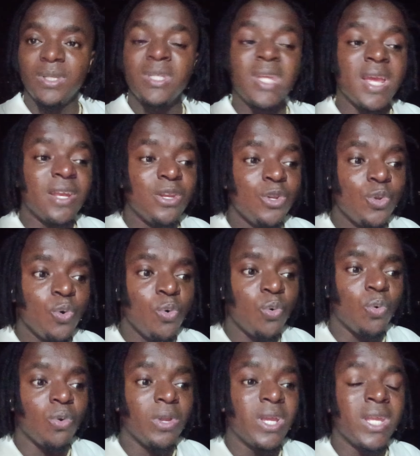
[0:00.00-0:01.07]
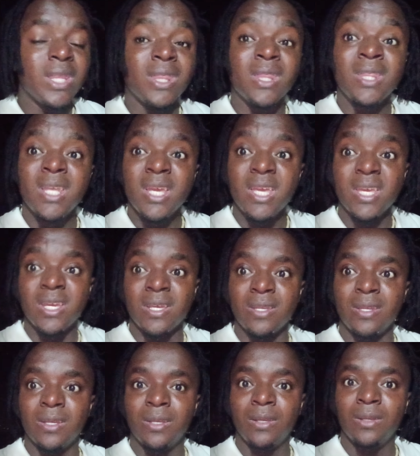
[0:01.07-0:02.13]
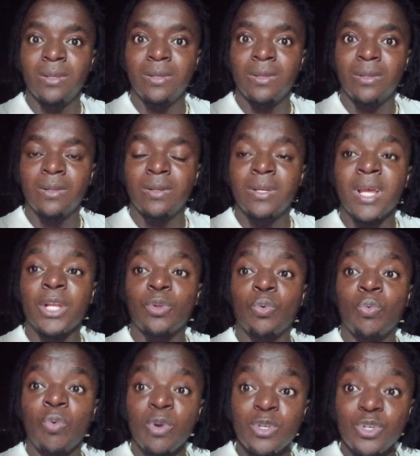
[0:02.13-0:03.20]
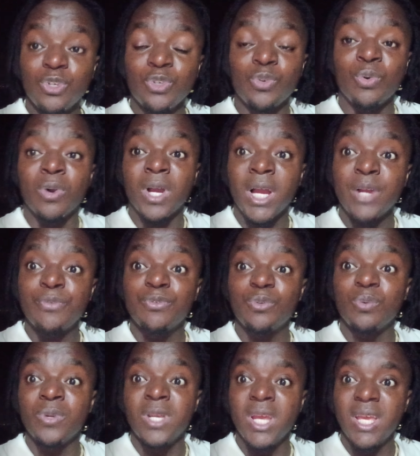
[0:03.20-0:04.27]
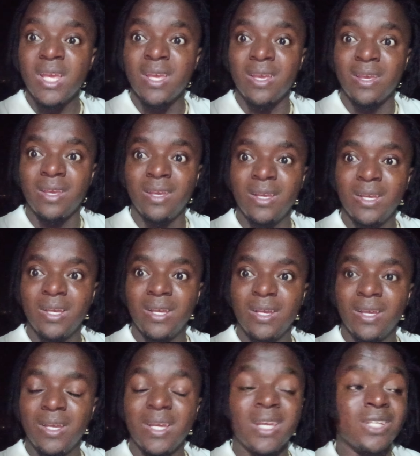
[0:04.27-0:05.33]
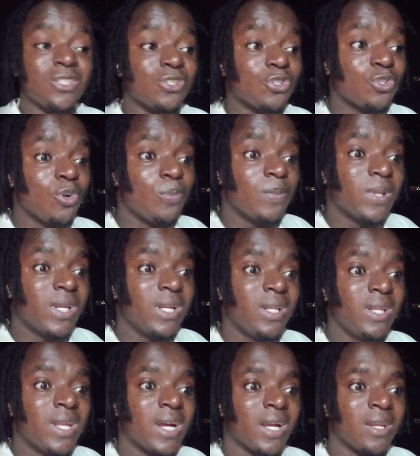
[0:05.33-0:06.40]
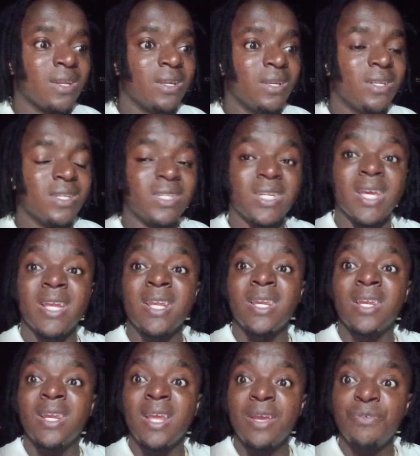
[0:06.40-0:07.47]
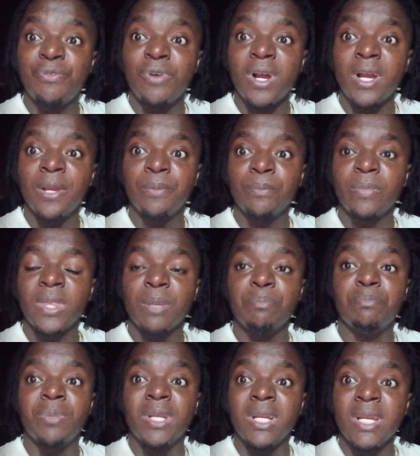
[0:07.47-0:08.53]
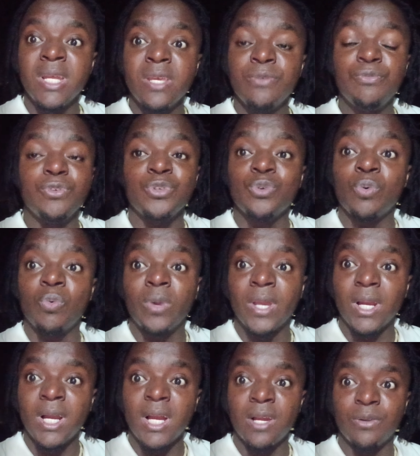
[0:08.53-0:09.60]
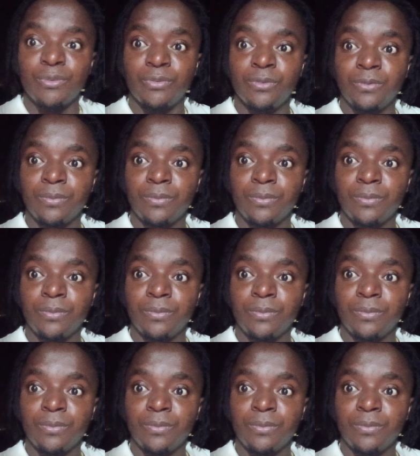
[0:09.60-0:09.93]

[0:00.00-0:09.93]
They know indeed that what you have today is something that they never believe you will have.